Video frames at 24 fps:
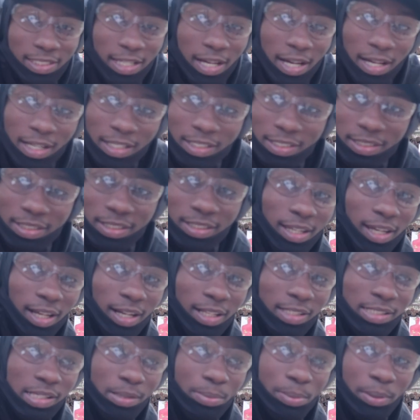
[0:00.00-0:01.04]
shots,
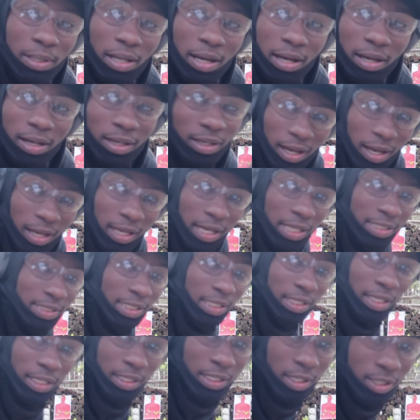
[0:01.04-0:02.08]
Canik TP9. I ain't gotta
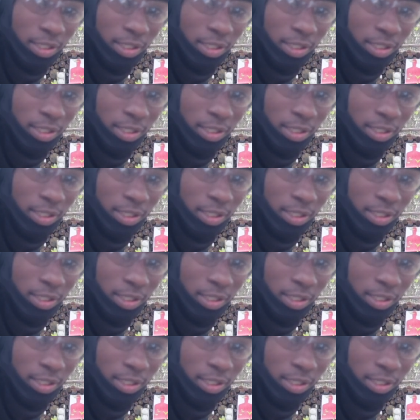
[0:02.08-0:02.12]
say nothing